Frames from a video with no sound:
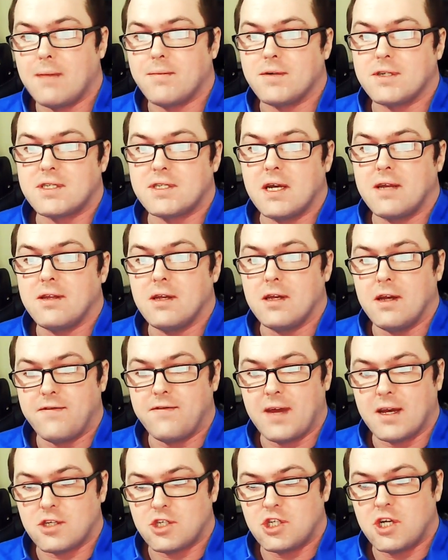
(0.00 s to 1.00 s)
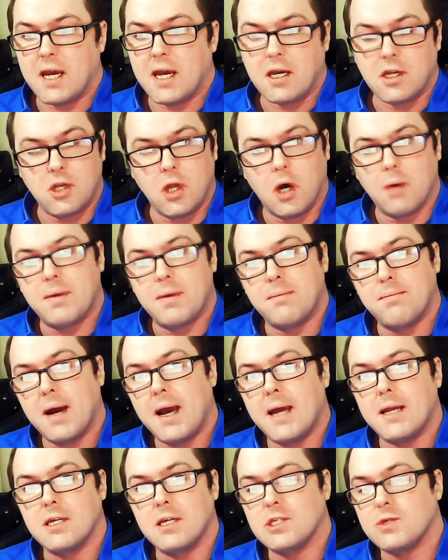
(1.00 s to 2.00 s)
said that if that cheque had not been
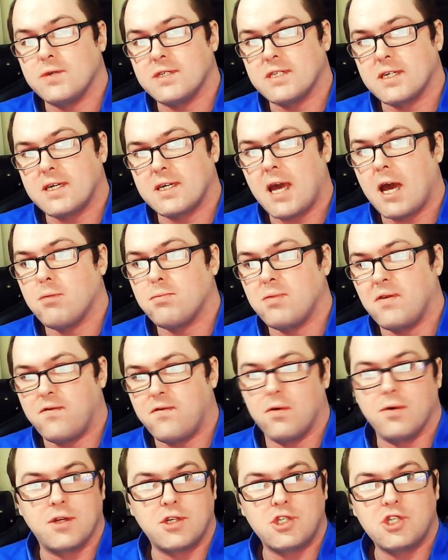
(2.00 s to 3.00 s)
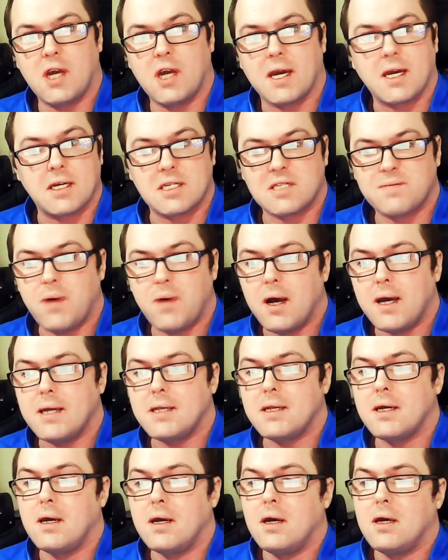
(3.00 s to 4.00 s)
paid into his account before the cheque
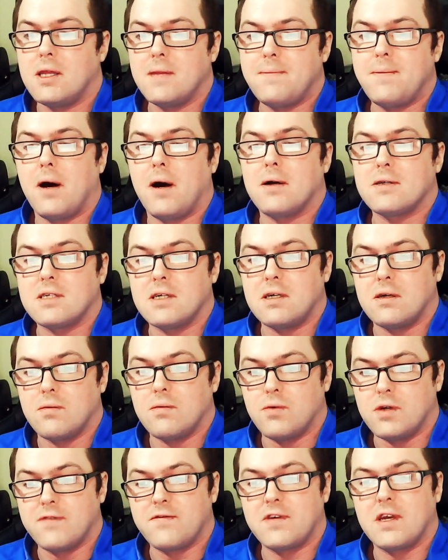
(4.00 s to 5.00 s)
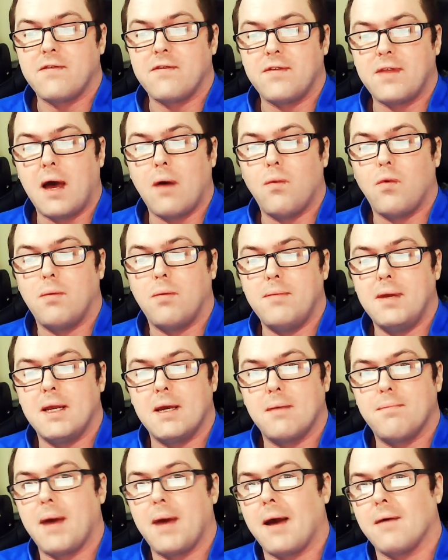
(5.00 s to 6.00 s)
expired, the party would have given that £1
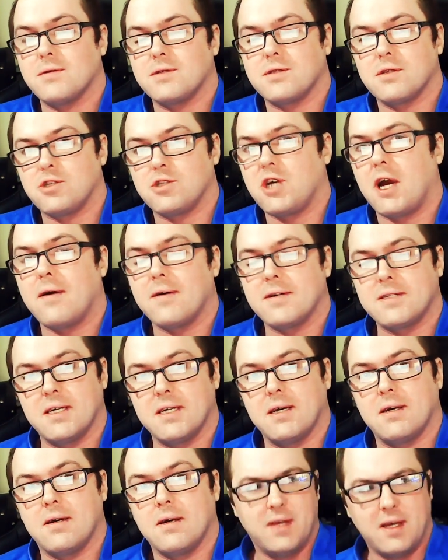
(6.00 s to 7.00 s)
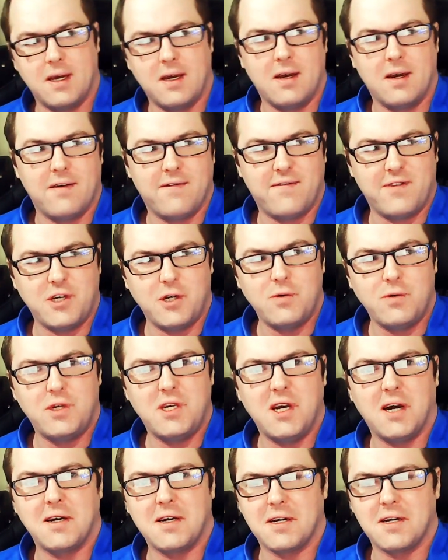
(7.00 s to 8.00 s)
million to charity. For you
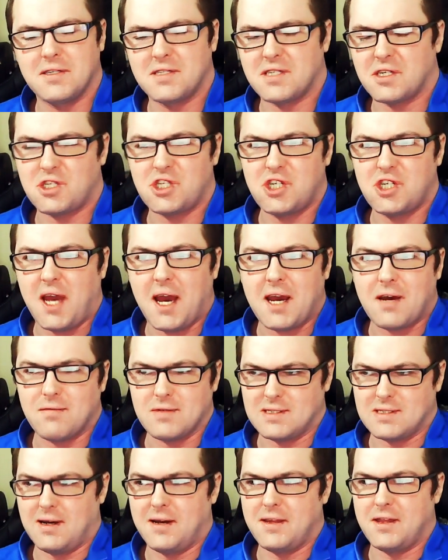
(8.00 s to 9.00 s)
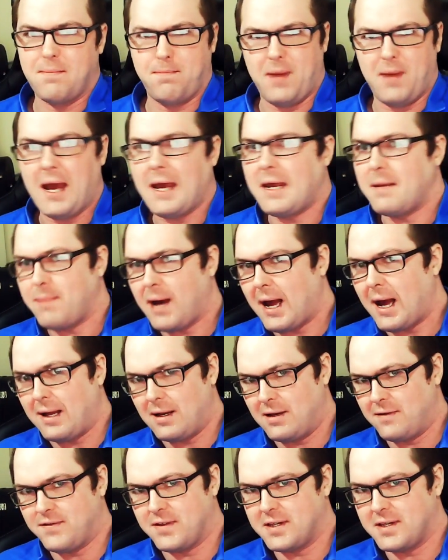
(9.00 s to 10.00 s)
young'uns, a cheque was like the PayPal
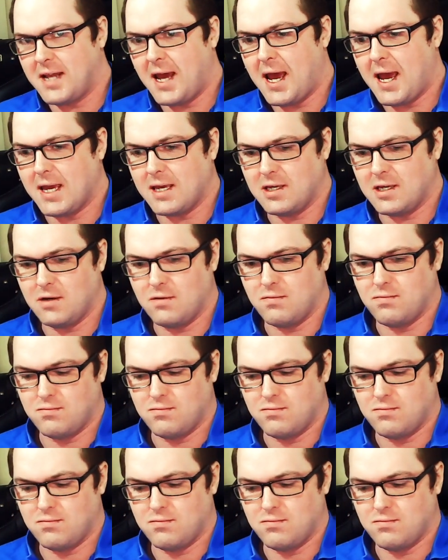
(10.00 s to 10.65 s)
of the day. You